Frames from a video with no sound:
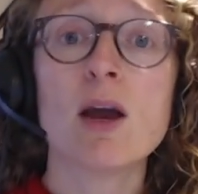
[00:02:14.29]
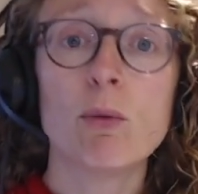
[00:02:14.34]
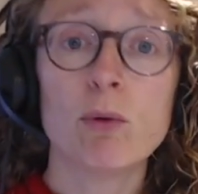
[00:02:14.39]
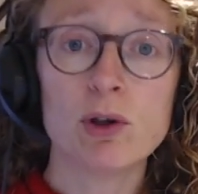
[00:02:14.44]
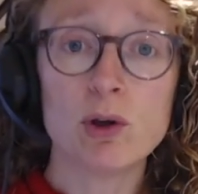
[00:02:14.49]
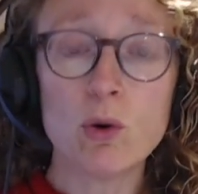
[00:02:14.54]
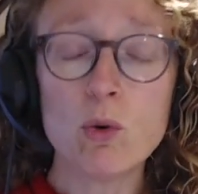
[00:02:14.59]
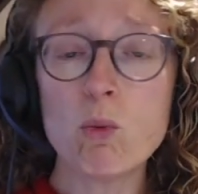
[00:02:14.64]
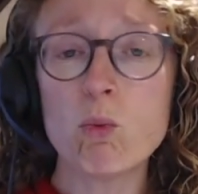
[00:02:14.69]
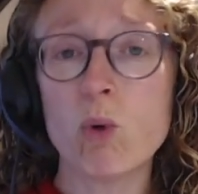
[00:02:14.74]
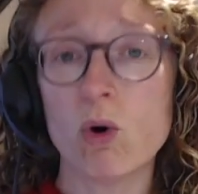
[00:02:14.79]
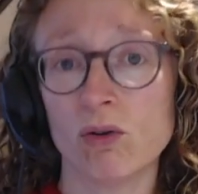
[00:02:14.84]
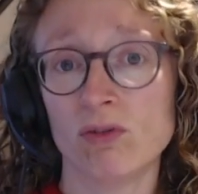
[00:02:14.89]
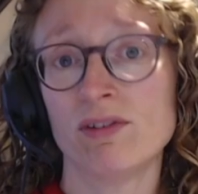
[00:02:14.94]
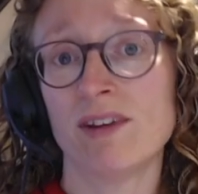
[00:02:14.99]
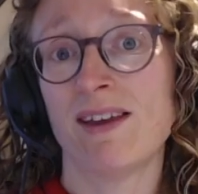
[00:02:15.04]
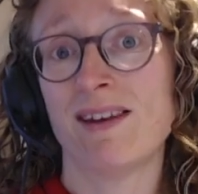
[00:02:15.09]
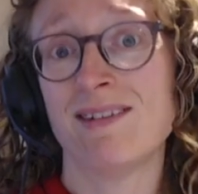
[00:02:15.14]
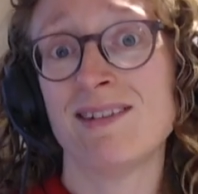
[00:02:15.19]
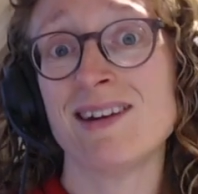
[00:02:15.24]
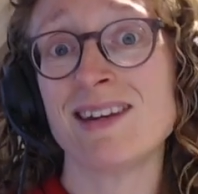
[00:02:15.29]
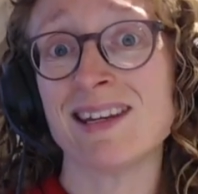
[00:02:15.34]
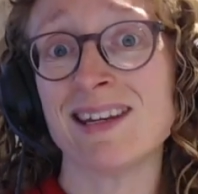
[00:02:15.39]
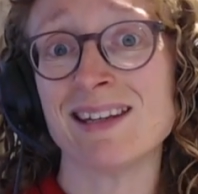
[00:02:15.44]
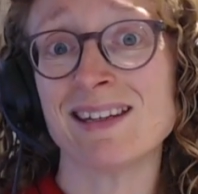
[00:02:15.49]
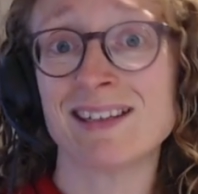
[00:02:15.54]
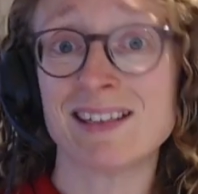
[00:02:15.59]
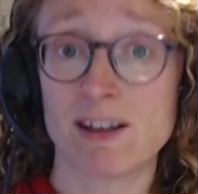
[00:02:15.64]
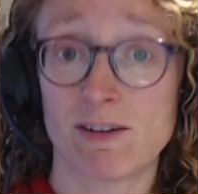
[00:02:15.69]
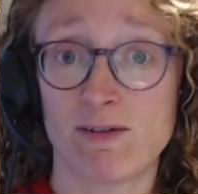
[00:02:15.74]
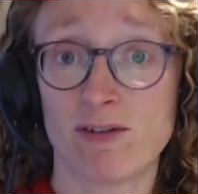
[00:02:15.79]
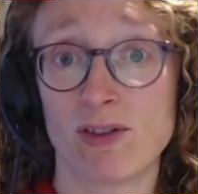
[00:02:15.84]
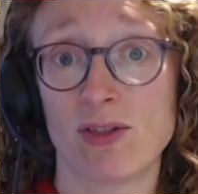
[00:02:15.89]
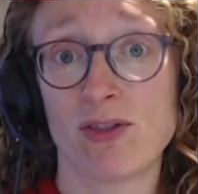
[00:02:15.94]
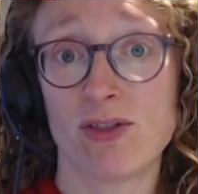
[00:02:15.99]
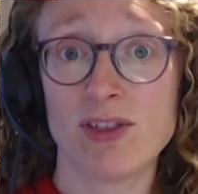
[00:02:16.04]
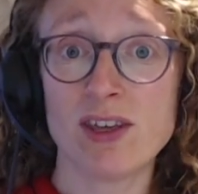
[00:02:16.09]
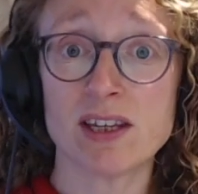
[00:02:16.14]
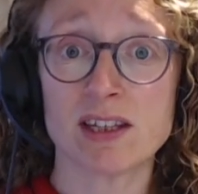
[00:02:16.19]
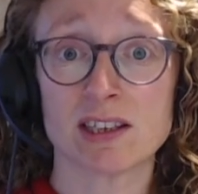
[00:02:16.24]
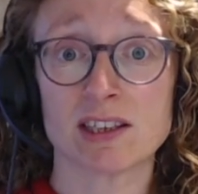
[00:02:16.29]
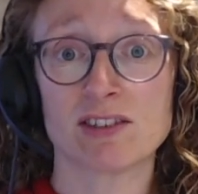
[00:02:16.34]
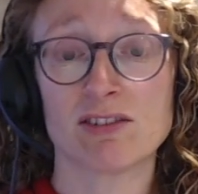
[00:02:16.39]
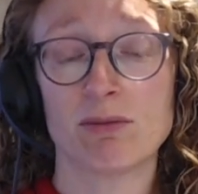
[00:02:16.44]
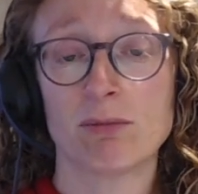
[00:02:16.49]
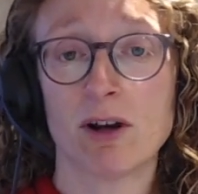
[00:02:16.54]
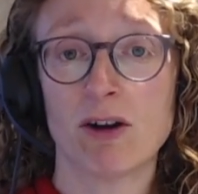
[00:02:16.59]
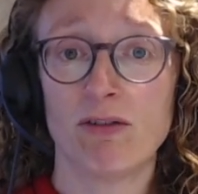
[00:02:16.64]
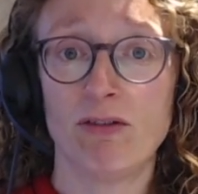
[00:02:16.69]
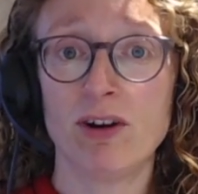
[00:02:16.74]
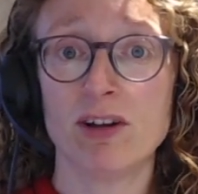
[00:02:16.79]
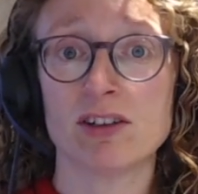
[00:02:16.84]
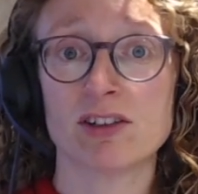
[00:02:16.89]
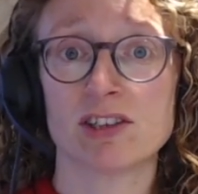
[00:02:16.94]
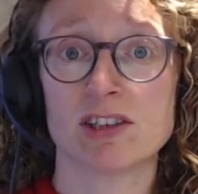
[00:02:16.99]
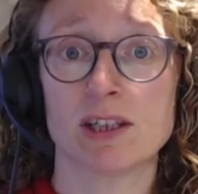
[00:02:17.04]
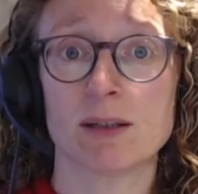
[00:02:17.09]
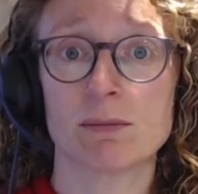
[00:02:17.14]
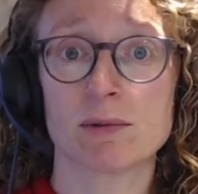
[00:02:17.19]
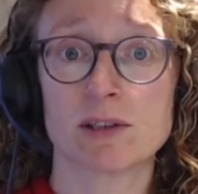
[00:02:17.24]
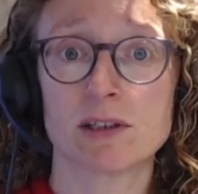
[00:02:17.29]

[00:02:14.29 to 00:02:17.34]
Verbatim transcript: We all want and need different things from our friendships.